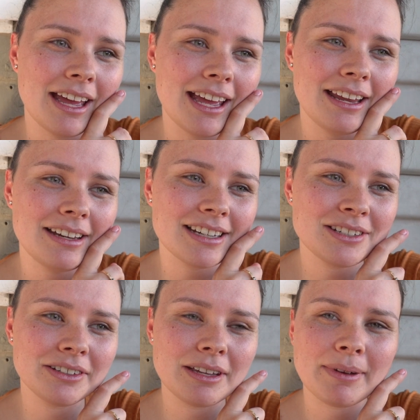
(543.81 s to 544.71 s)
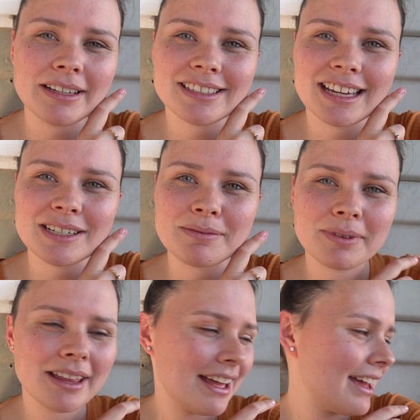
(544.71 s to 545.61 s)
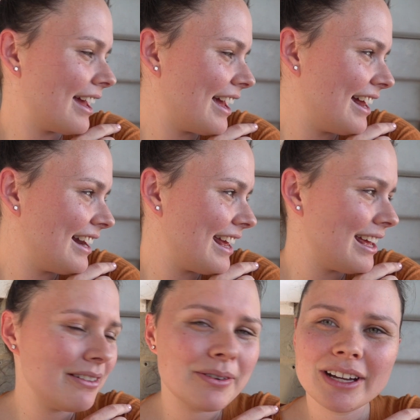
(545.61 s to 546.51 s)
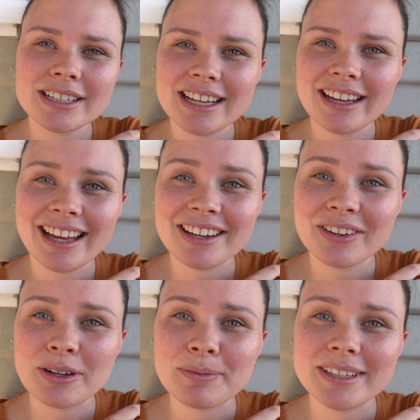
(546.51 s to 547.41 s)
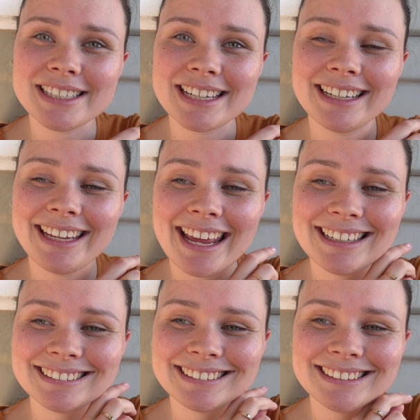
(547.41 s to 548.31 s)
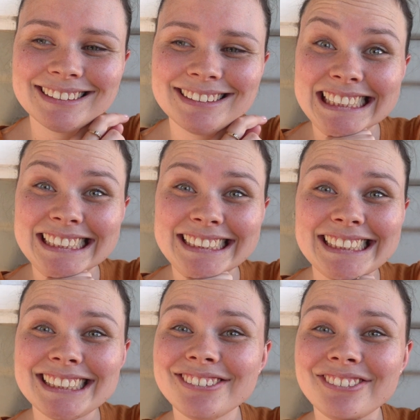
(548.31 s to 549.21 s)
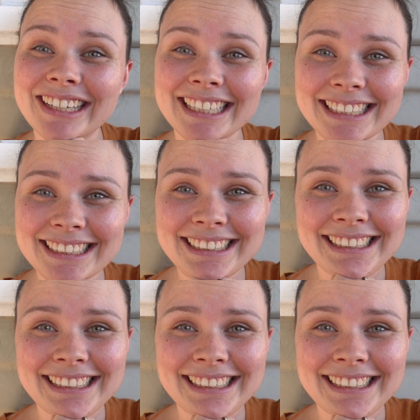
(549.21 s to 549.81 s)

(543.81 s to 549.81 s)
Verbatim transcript: And I took him outside to play and he worked out how to open the side gate, which is fun.